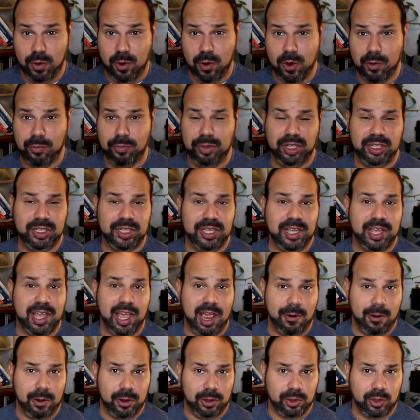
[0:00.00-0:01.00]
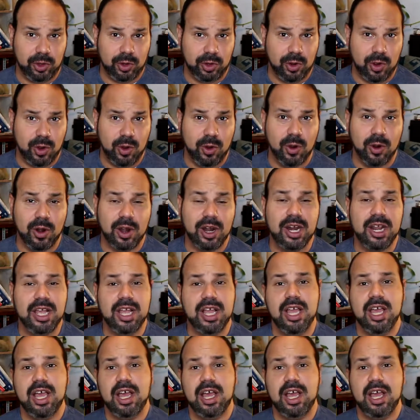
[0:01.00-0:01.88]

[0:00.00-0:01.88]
or building character, or,